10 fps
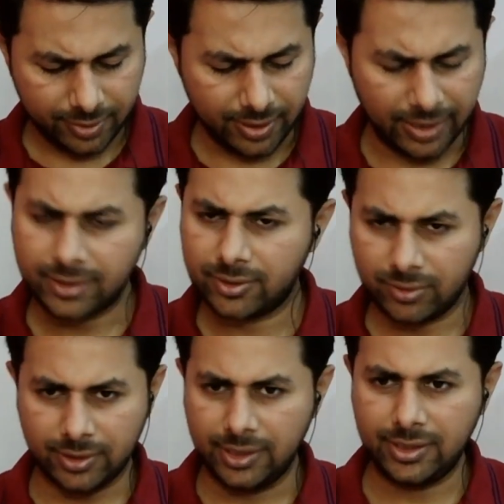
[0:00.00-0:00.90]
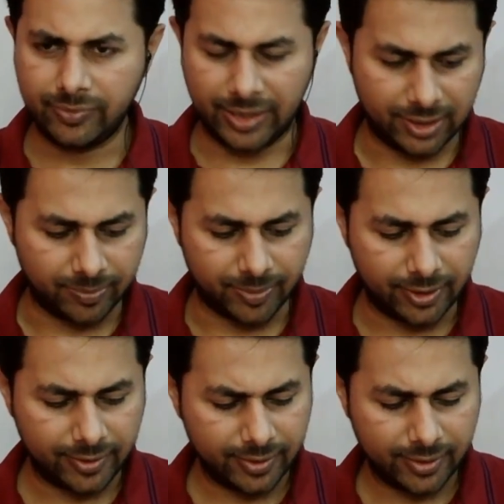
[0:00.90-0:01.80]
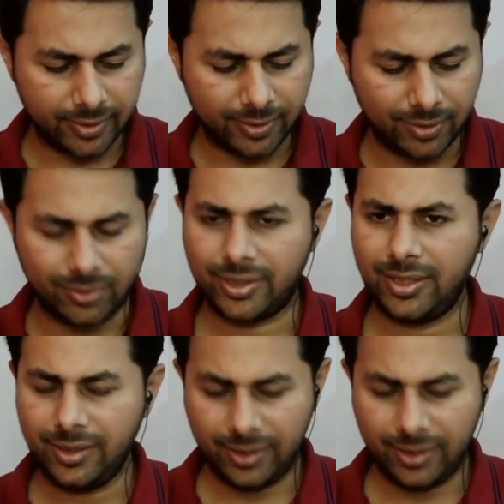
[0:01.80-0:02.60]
right? So this is very simple. Okay,